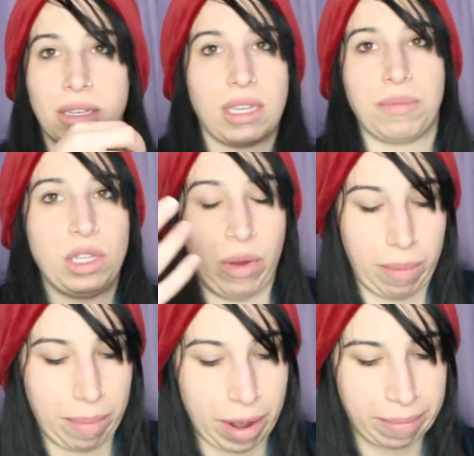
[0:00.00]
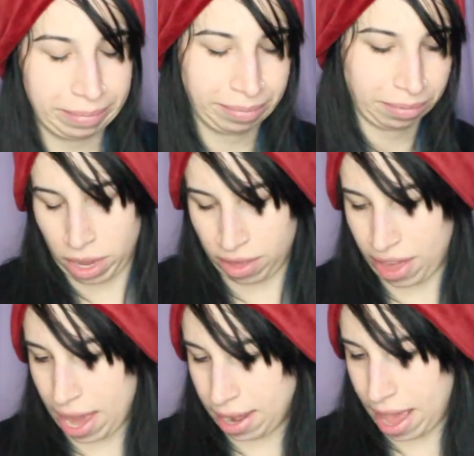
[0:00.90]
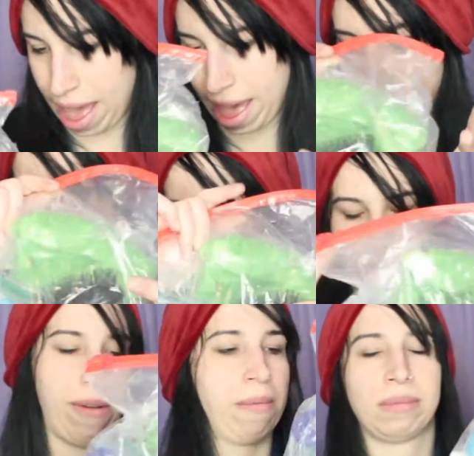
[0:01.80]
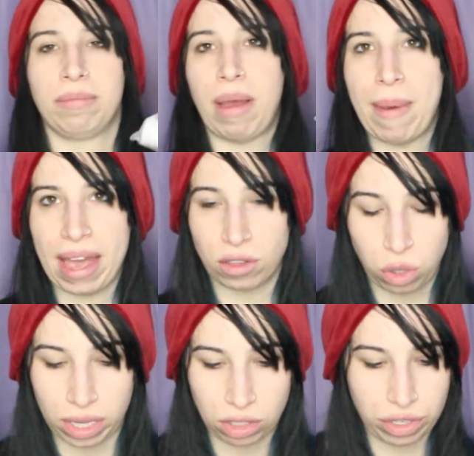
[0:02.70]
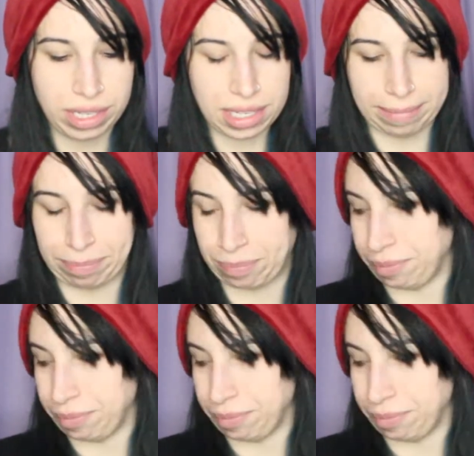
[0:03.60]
because I'm so unprepared. We then have my bag of toiletries